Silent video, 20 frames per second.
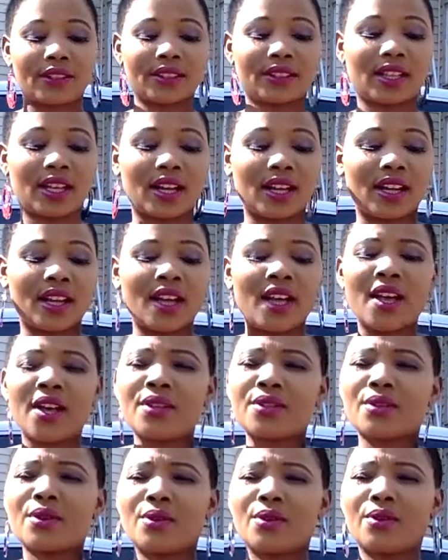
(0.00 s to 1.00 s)
like that.
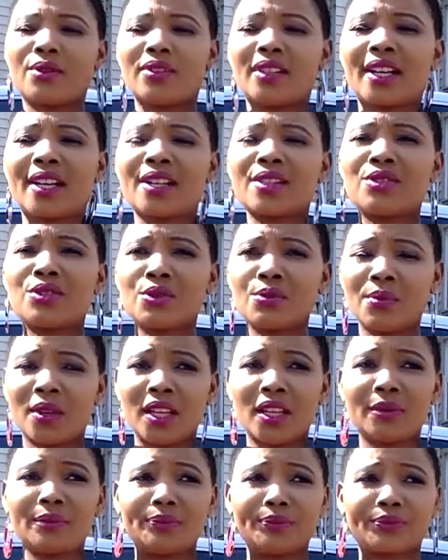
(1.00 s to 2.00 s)
So, like to
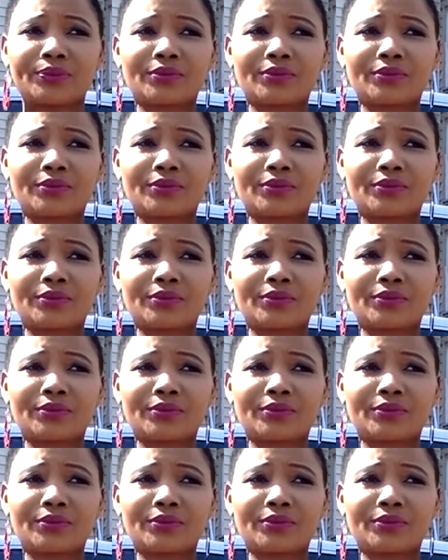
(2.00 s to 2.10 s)
me,